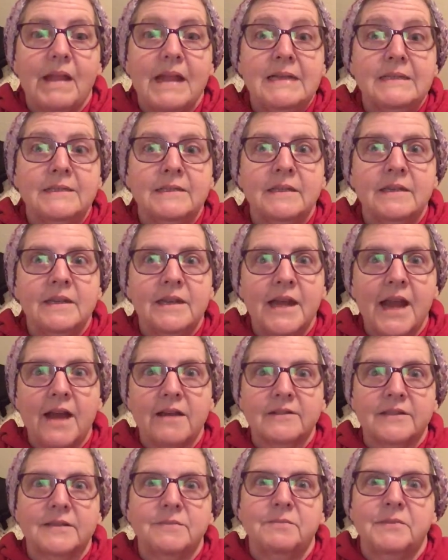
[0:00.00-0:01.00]
sending
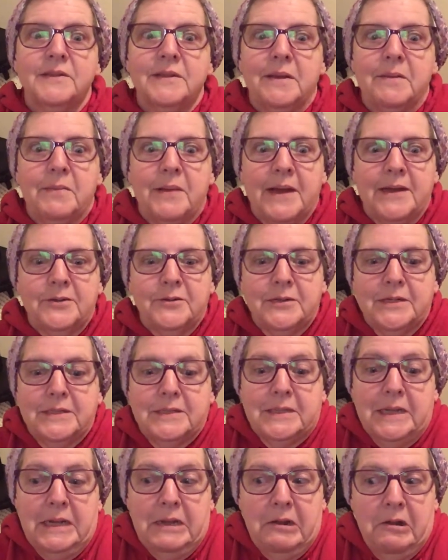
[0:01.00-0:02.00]
out some St. Patrick's
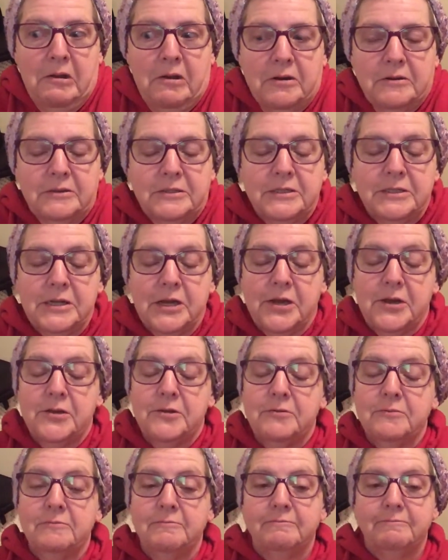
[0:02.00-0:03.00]
Day cards,
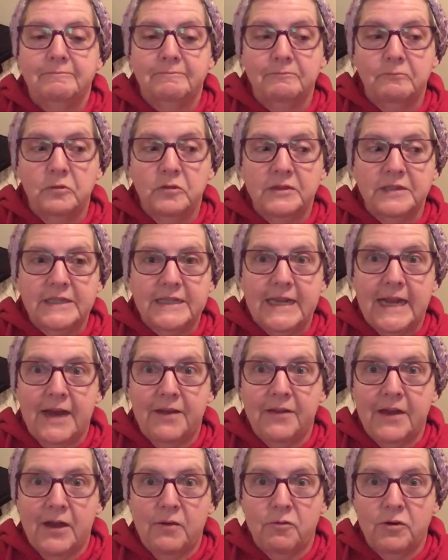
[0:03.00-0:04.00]
so we'll see how
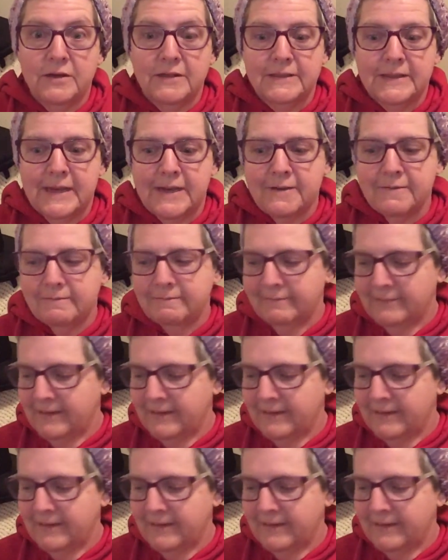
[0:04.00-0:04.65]
that works out.